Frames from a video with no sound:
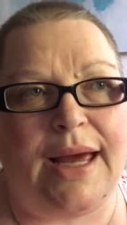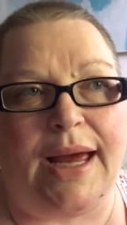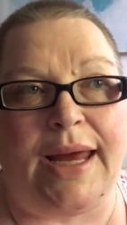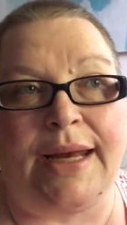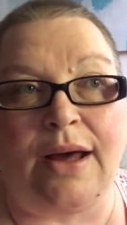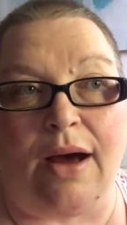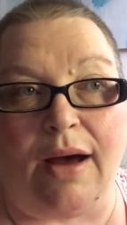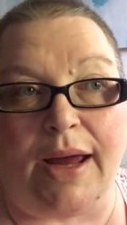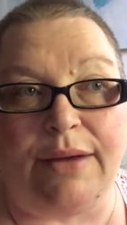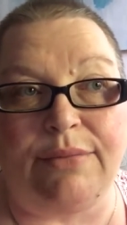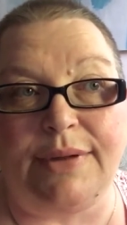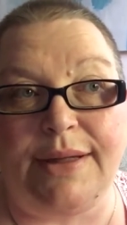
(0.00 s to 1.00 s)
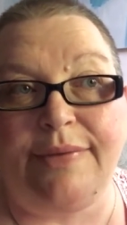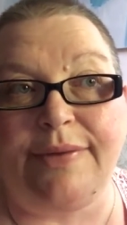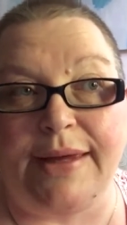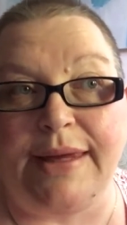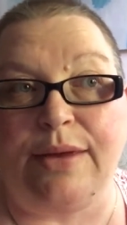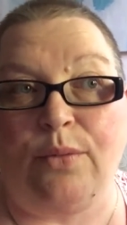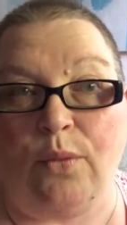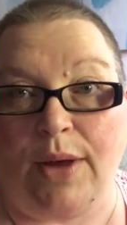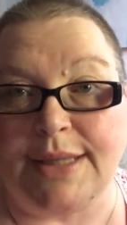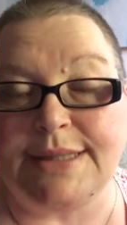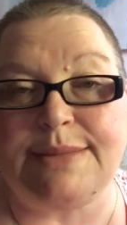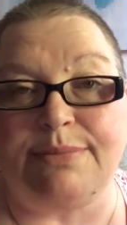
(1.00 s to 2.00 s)
And I really think it
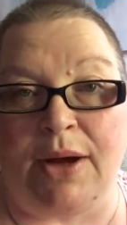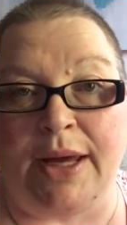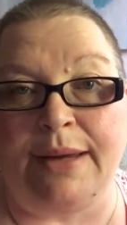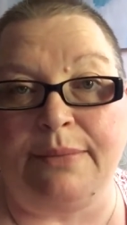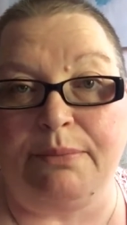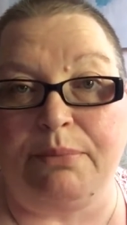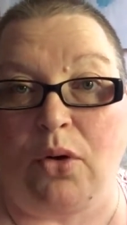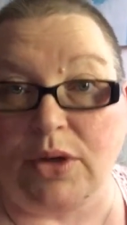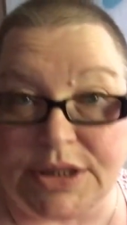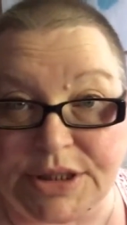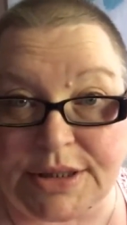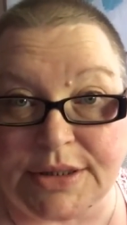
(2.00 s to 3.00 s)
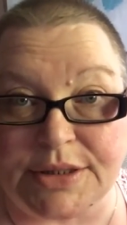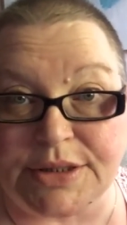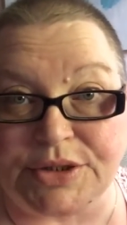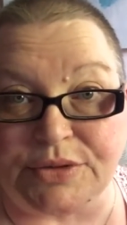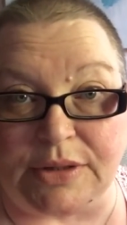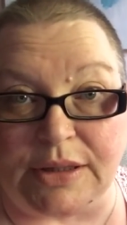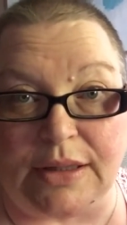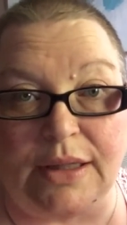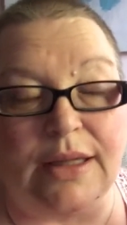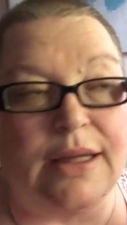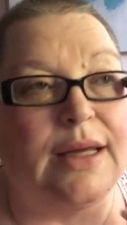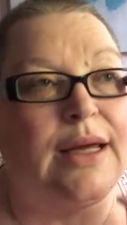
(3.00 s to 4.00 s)
was my portion control.
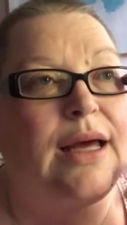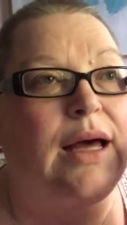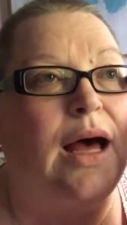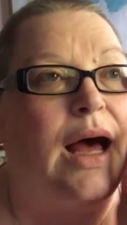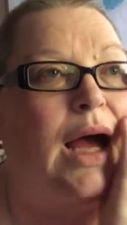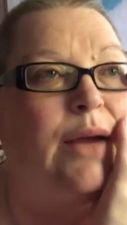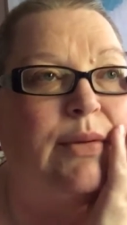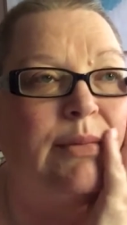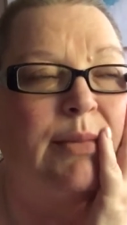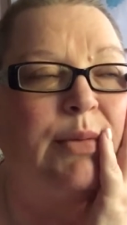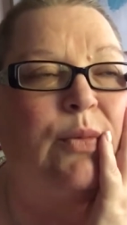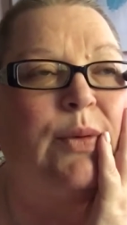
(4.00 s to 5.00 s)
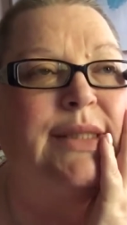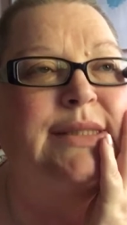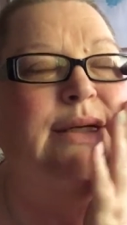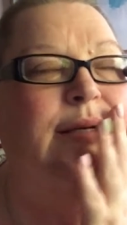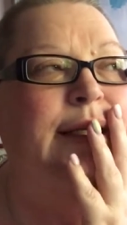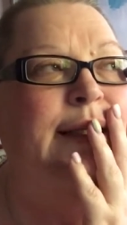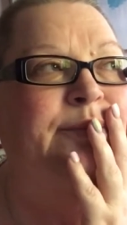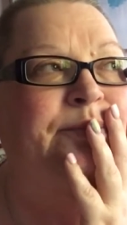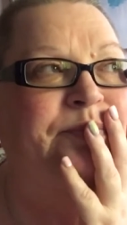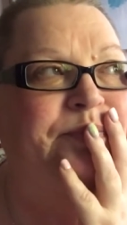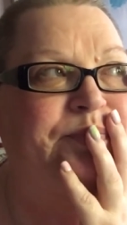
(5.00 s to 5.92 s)
I remember one time